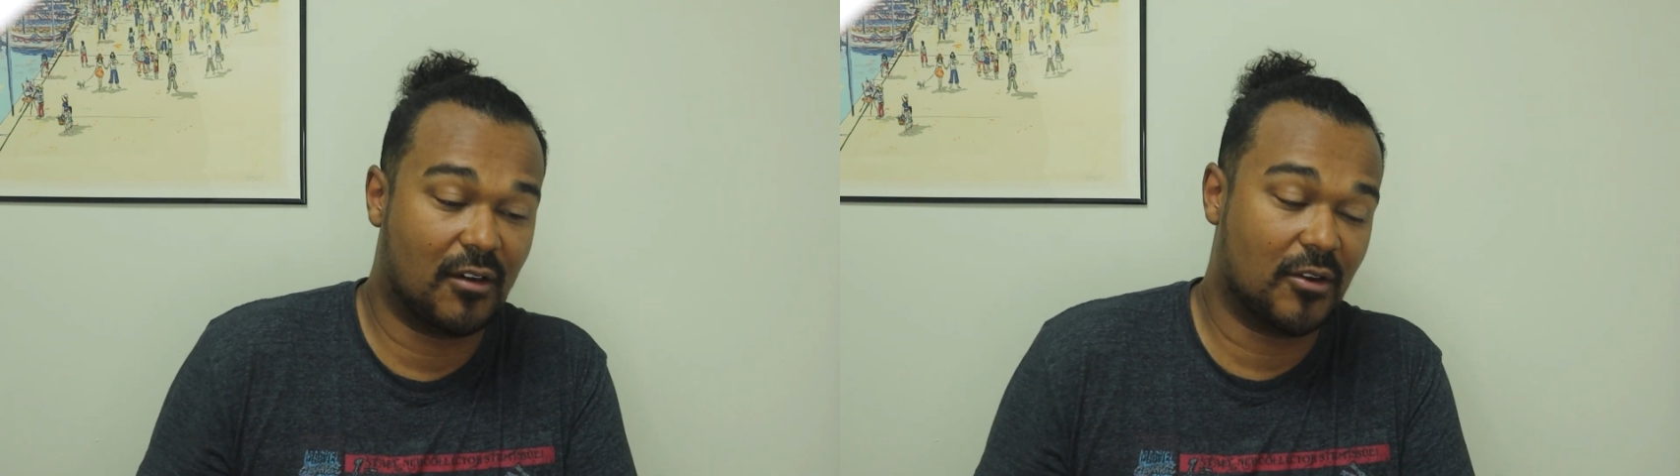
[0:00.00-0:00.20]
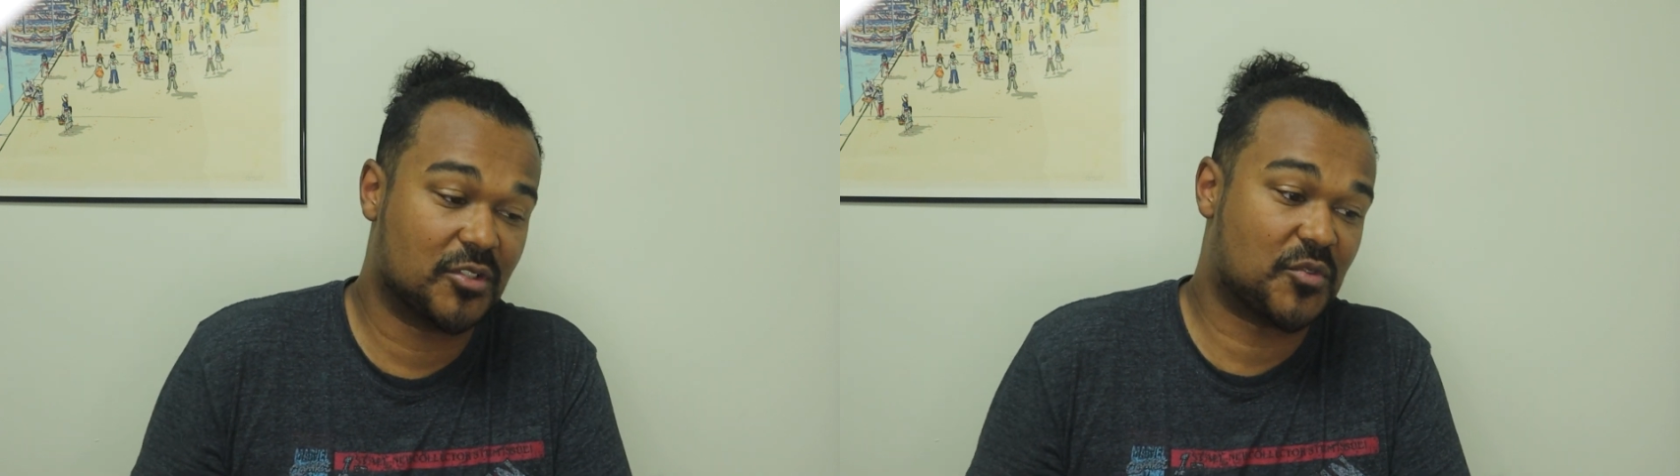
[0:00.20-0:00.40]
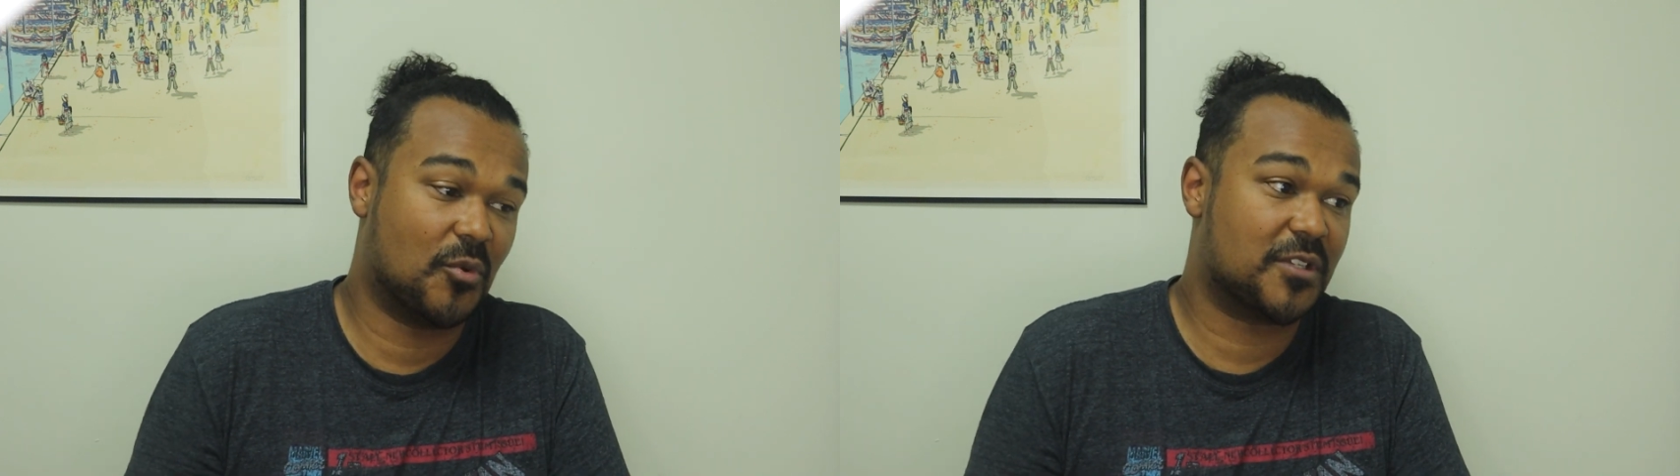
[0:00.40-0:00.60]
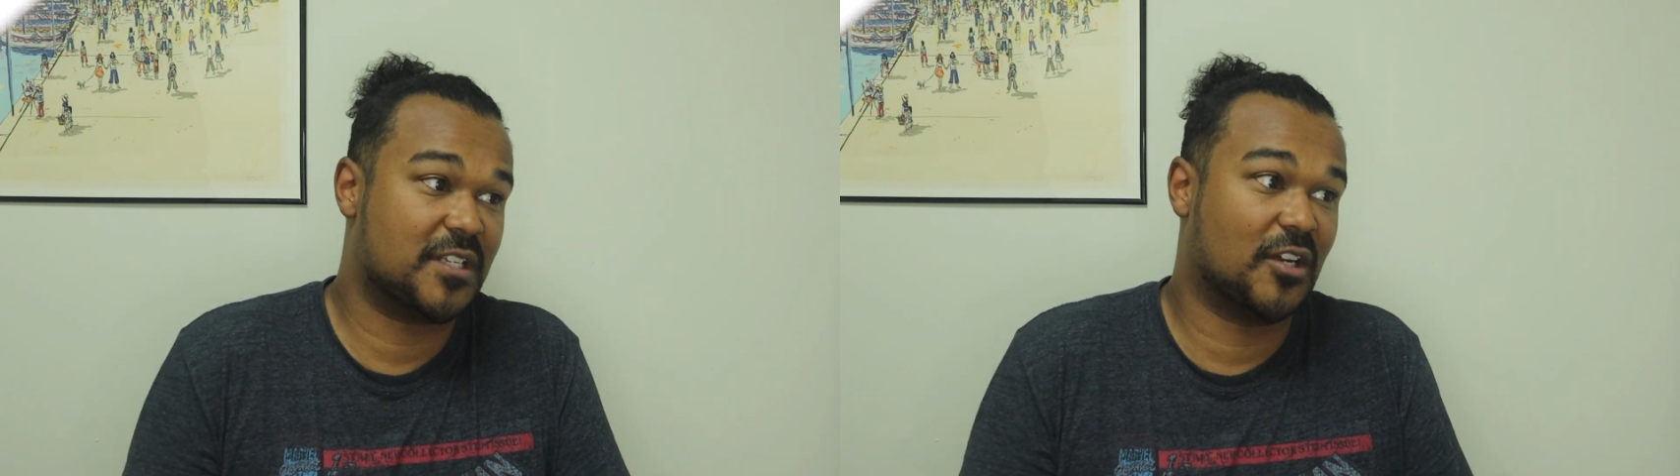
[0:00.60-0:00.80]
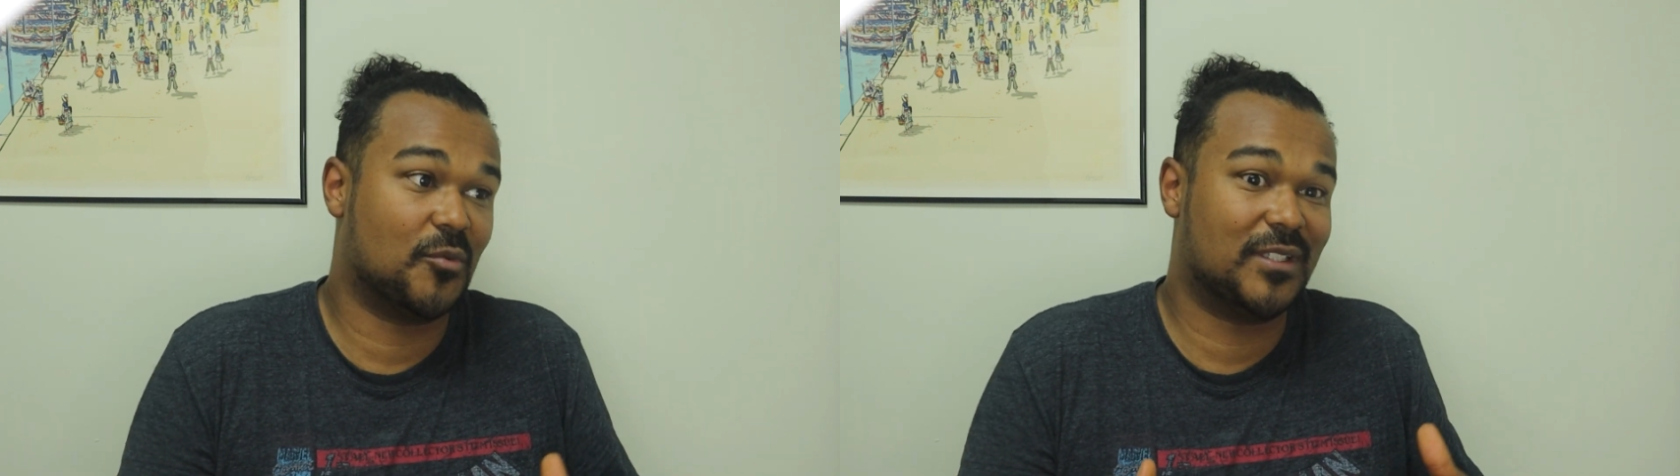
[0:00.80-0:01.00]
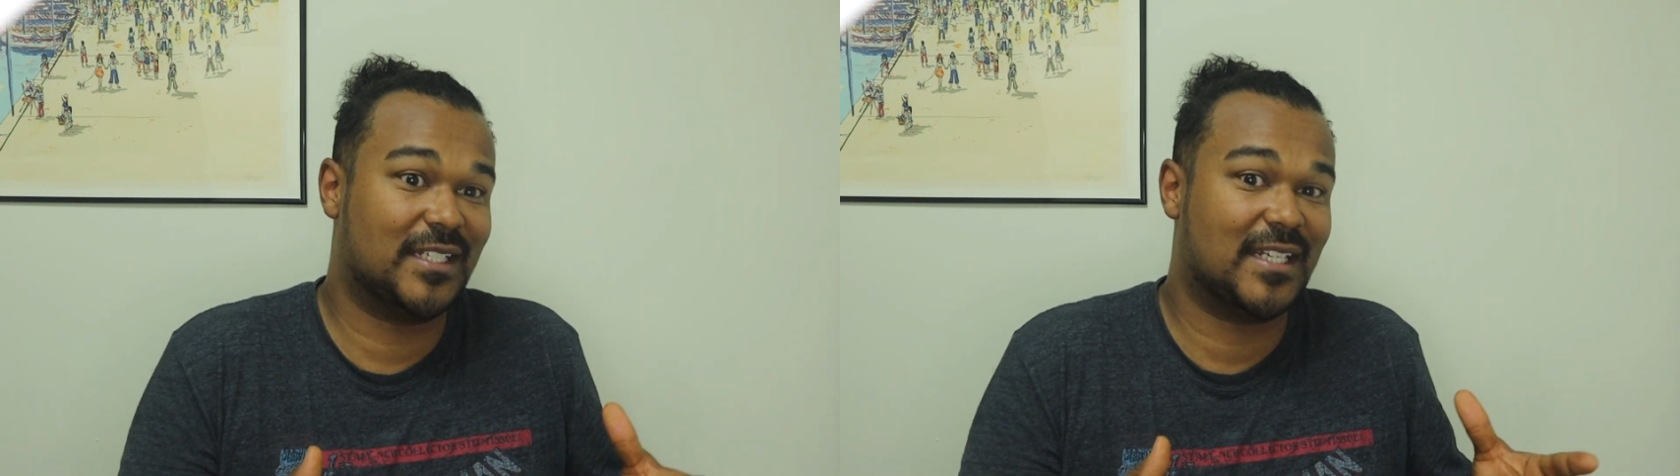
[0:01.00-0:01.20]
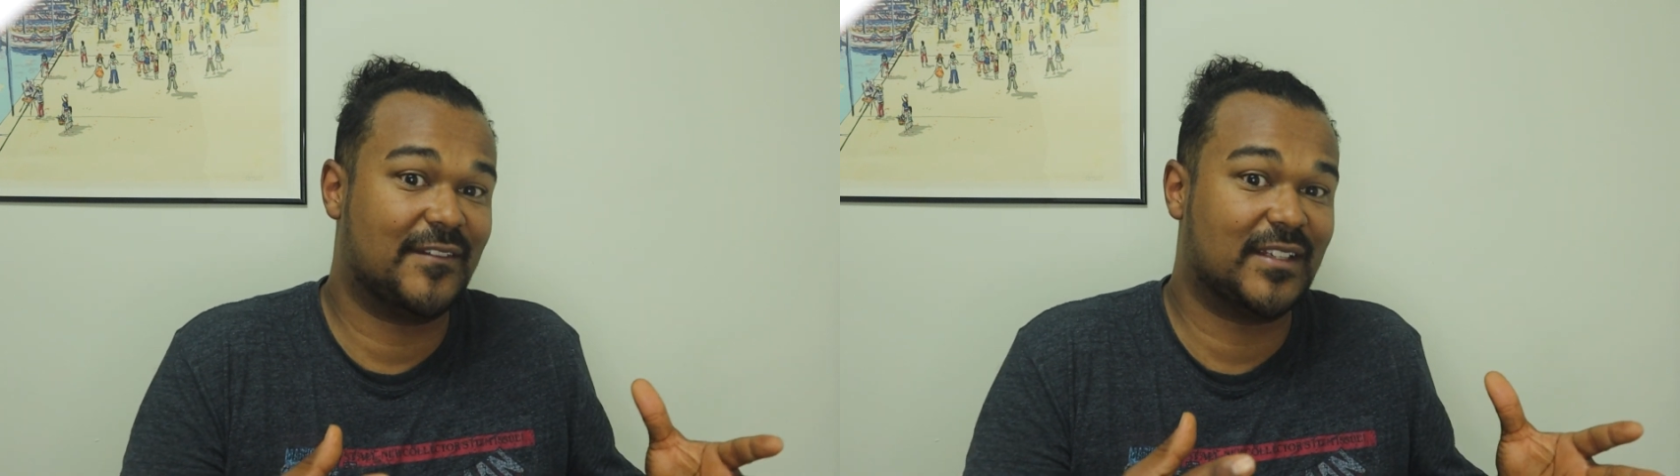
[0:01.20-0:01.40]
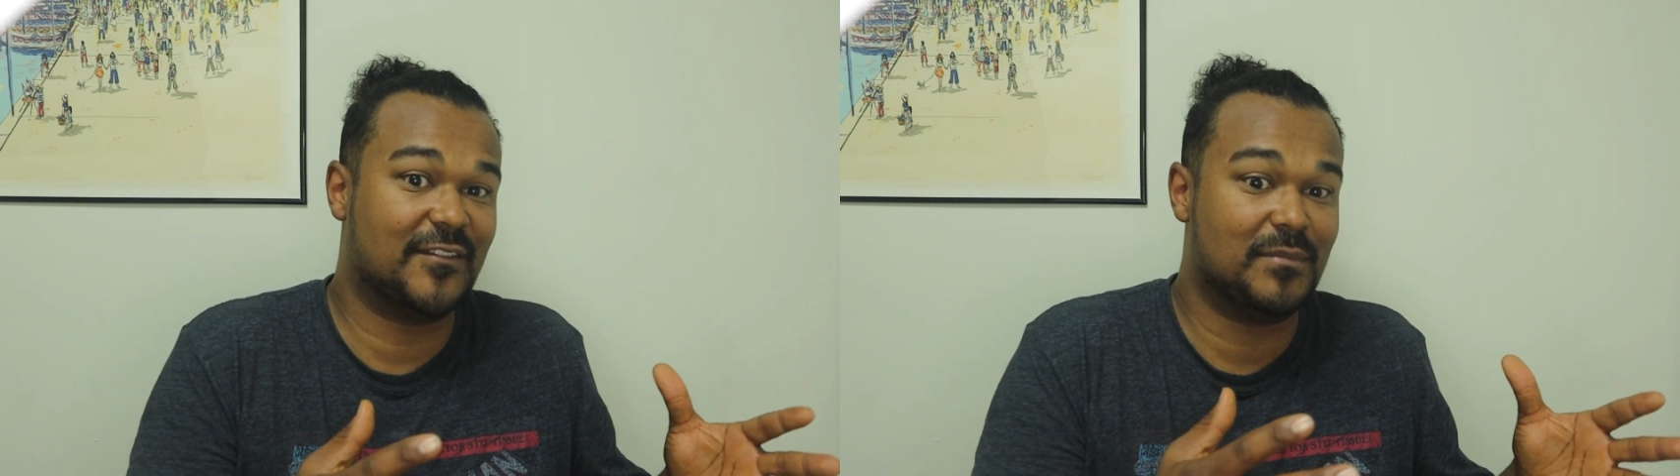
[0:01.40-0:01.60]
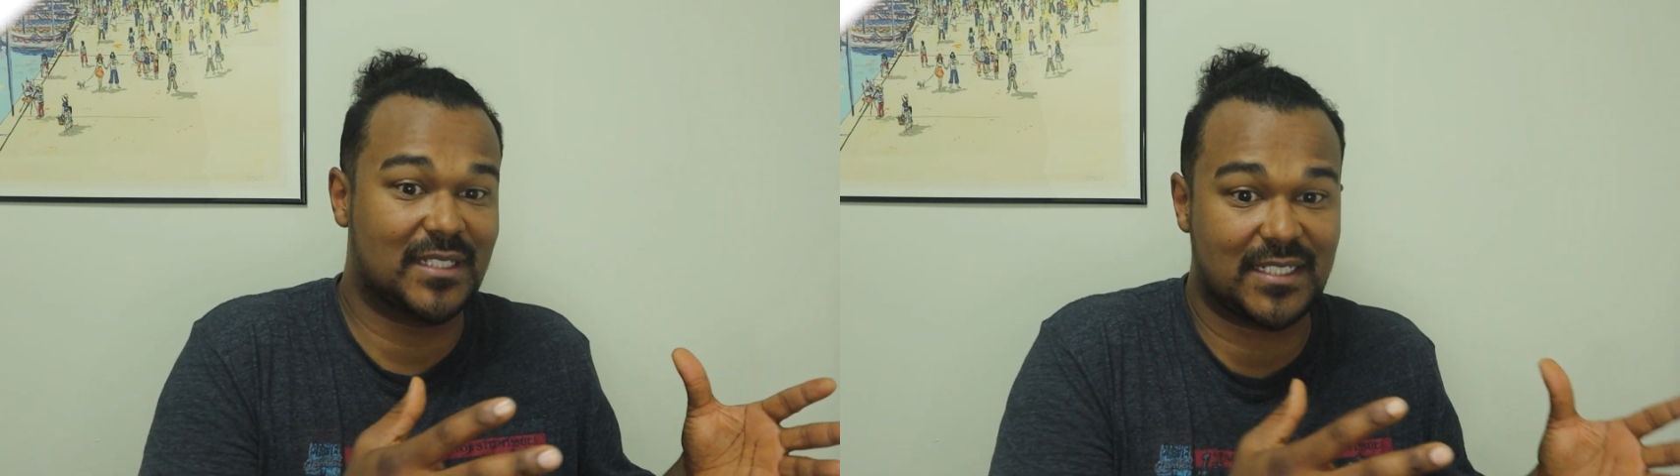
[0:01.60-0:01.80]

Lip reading: Arnold Schwarzenegger really didn't have to give him much